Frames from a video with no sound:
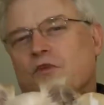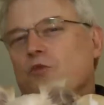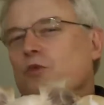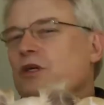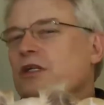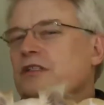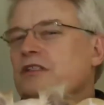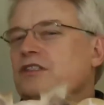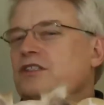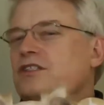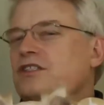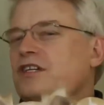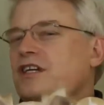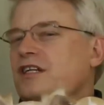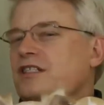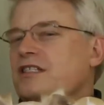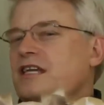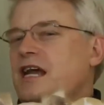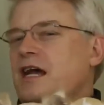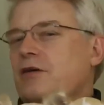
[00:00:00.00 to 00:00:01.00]
We'll
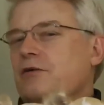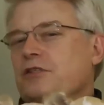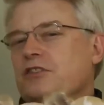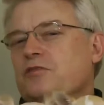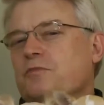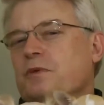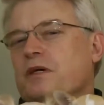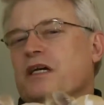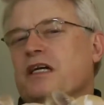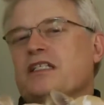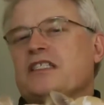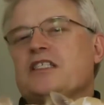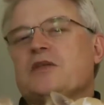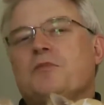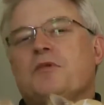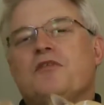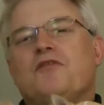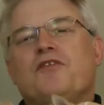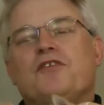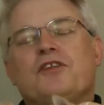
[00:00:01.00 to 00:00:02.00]
discuss how it's
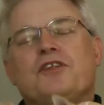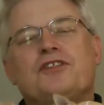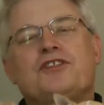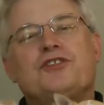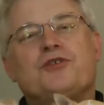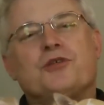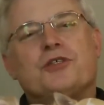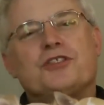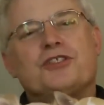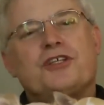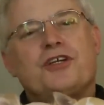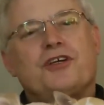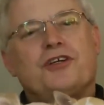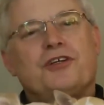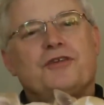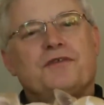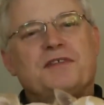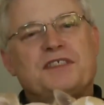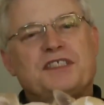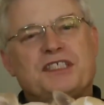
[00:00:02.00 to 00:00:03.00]
possible for the source
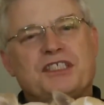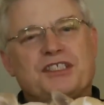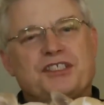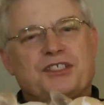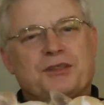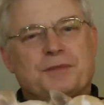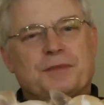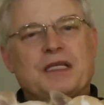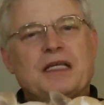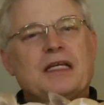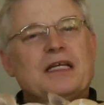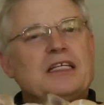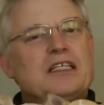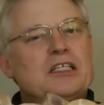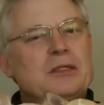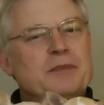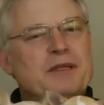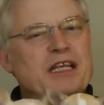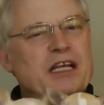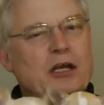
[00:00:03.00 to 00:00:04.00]
code of a system
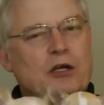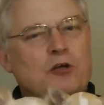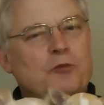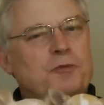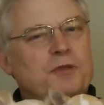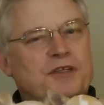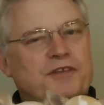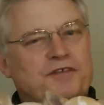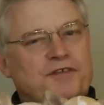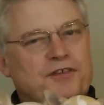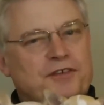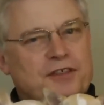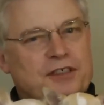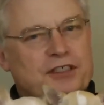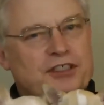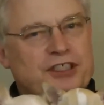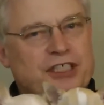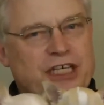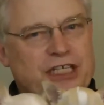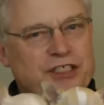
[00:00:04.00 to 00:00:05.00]
to be open for
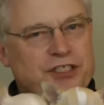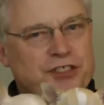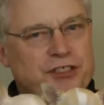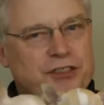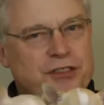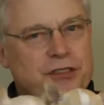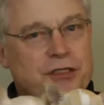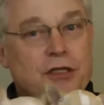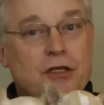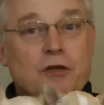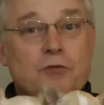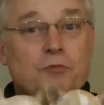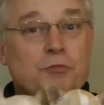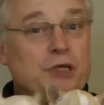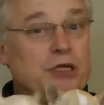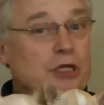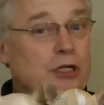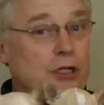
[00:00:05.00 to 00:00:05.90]
extension, but